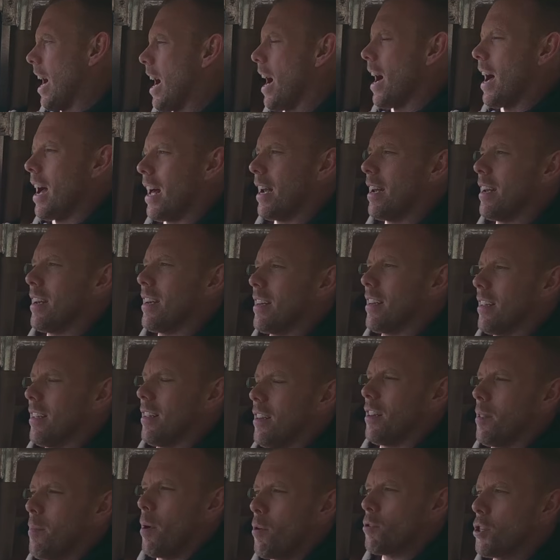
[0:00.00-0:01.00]
And
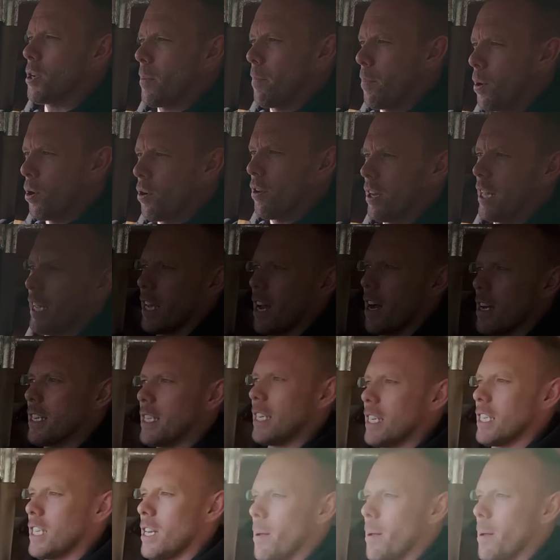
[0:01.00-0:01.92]
the most importantly, guys, is